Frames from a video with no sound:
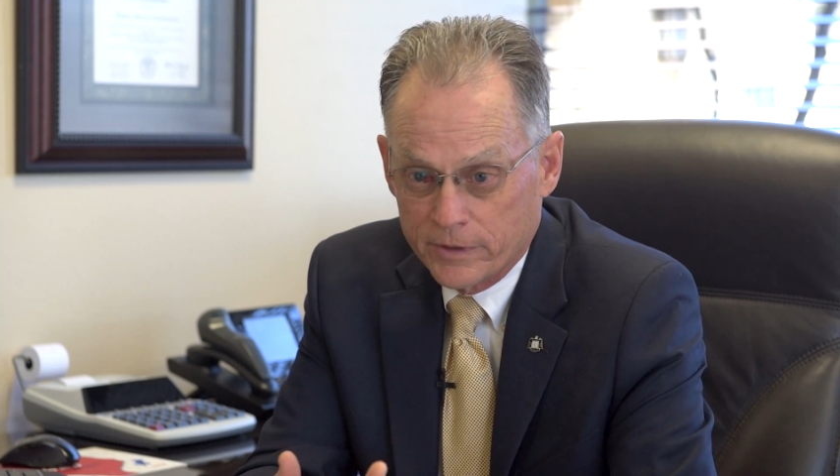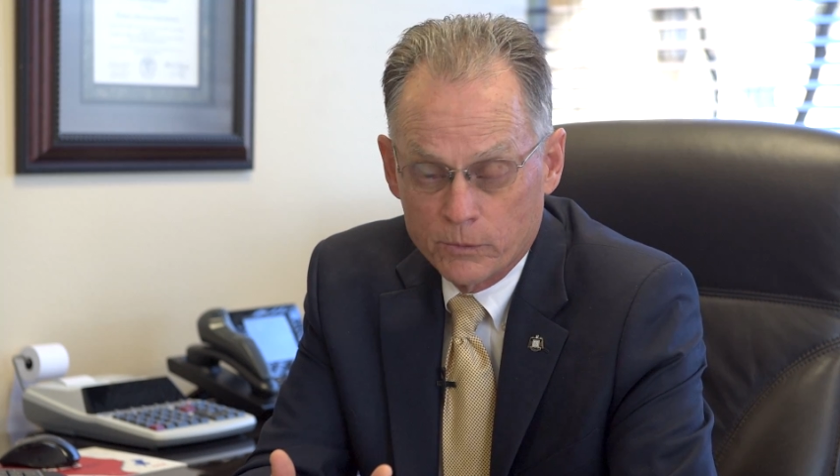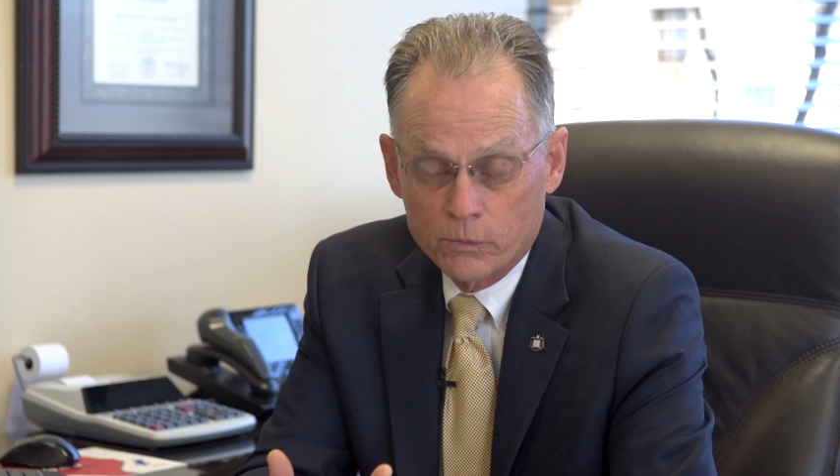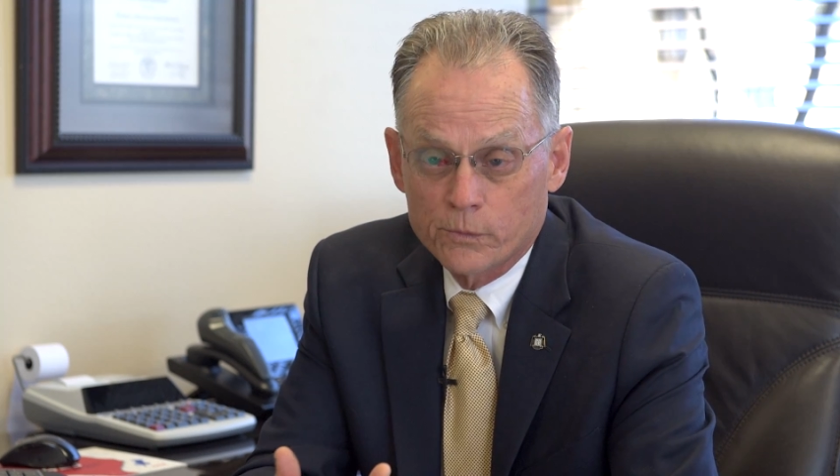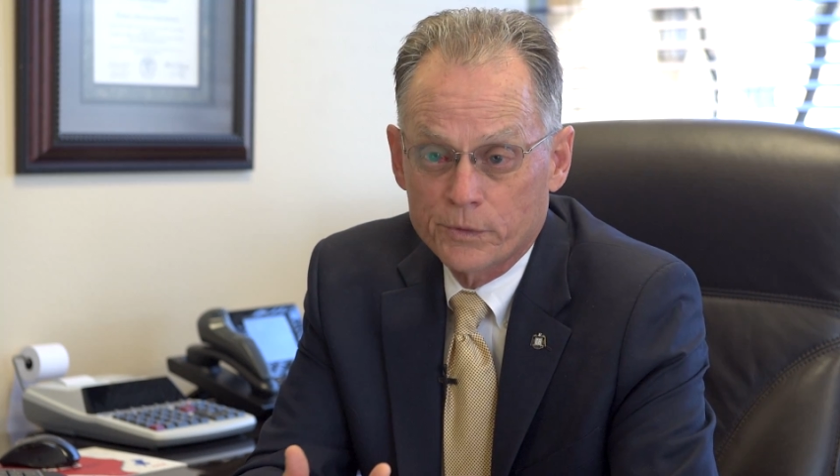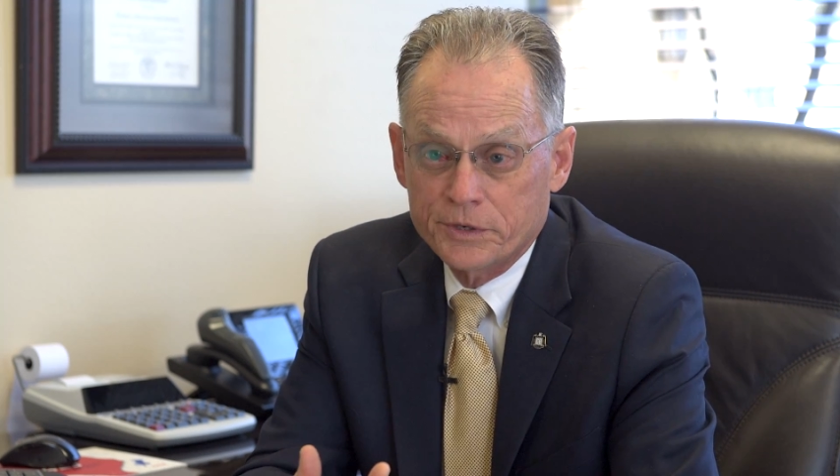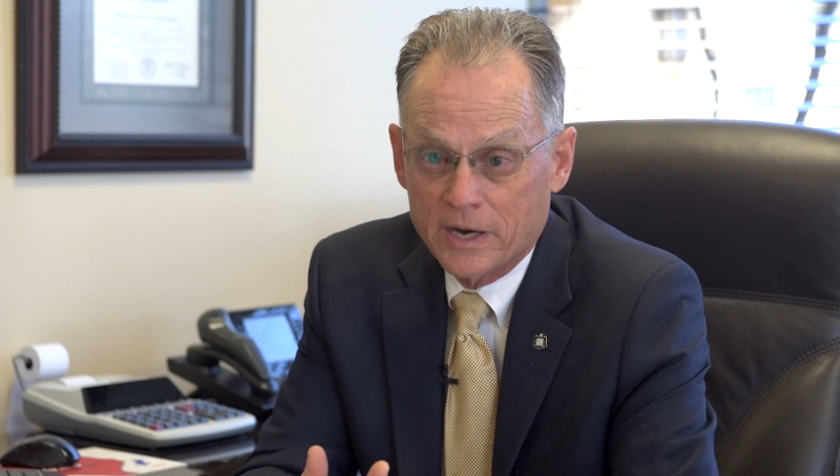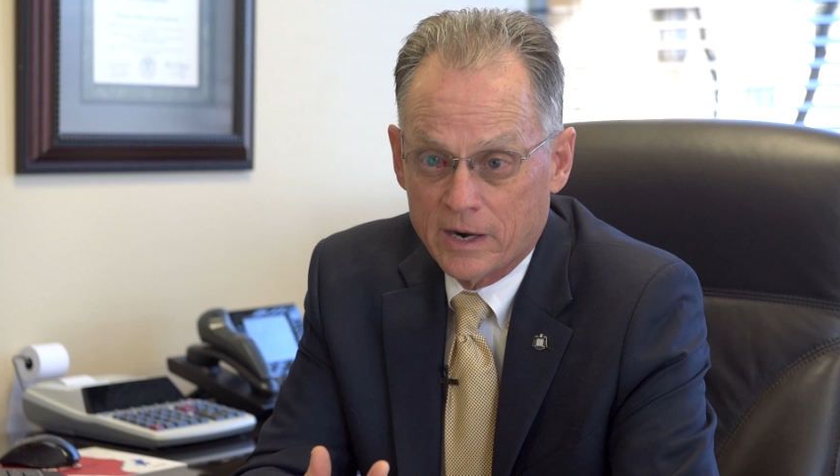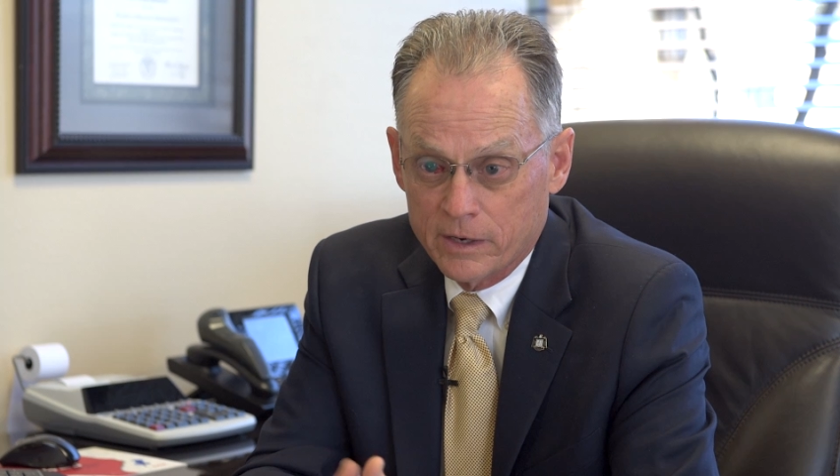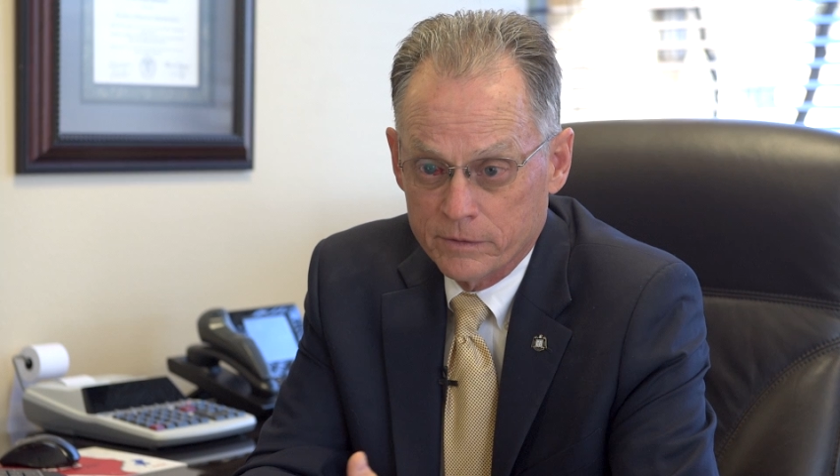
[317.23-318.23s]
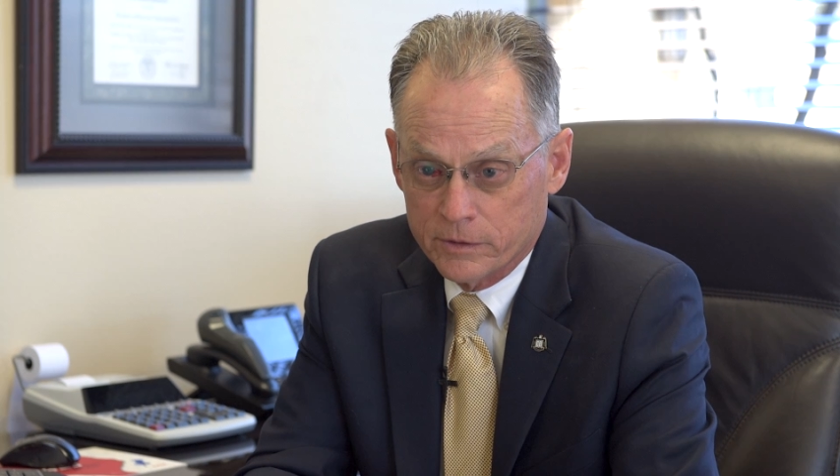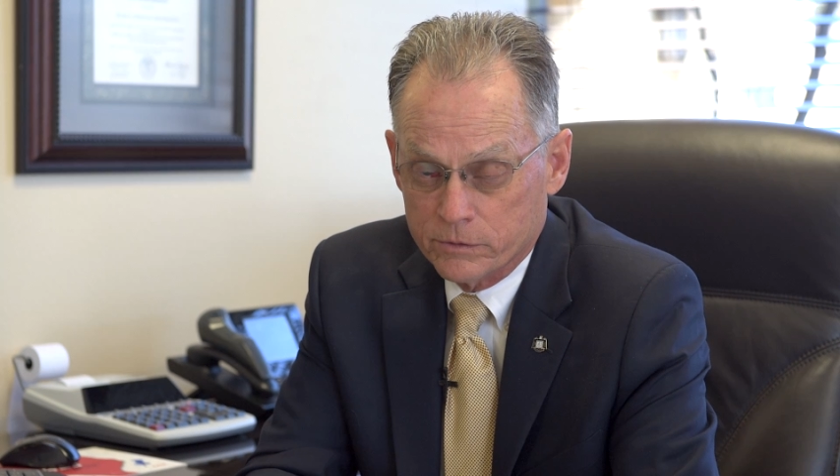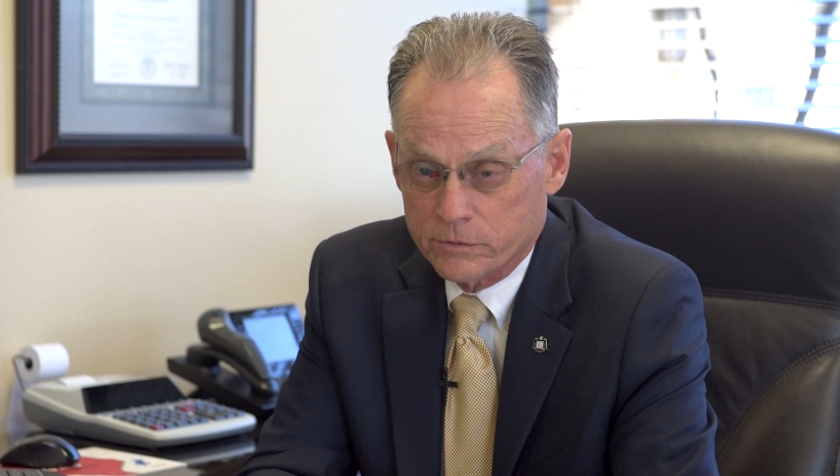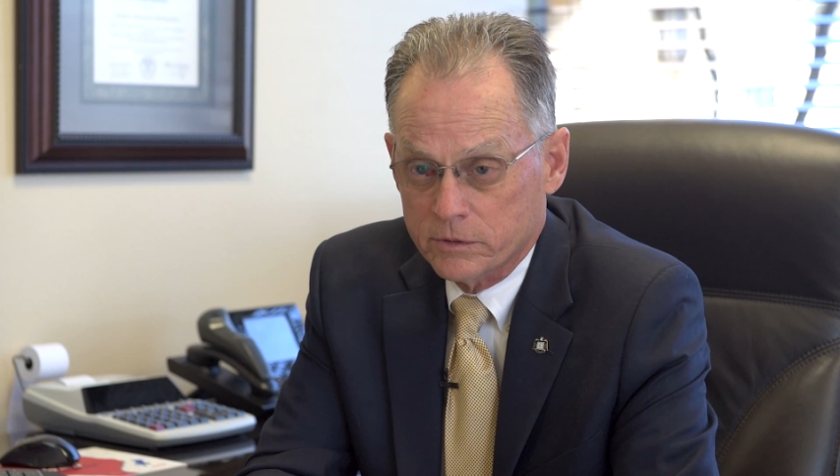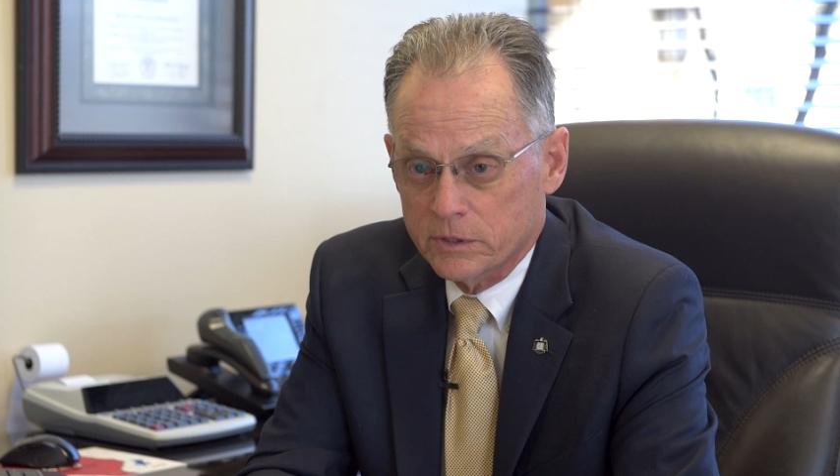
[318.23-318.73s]
that will retire
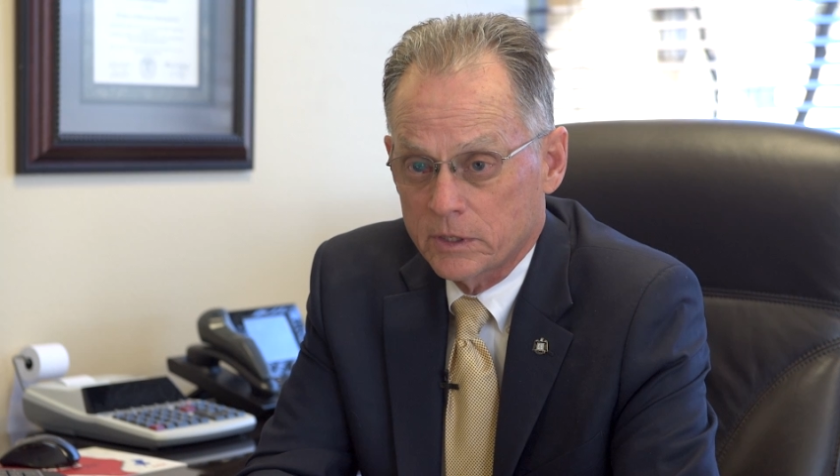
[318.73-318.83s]
those.